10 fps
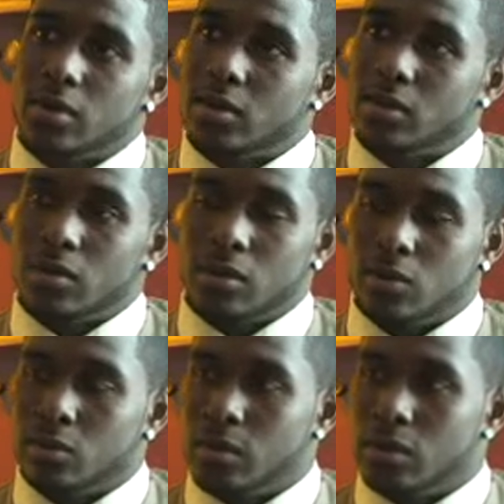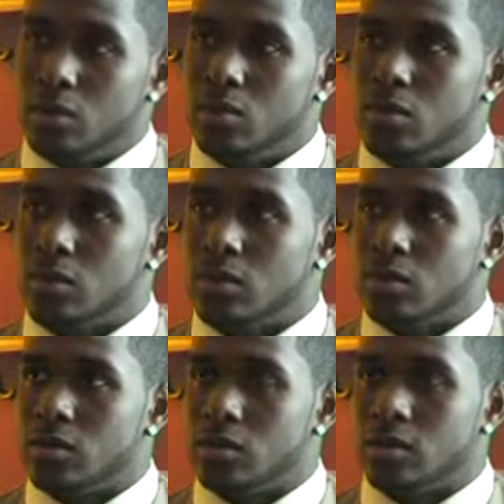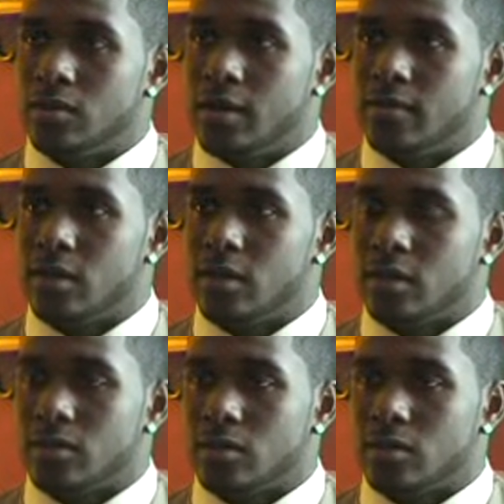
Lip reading: I think it would be huge, you know, to have that.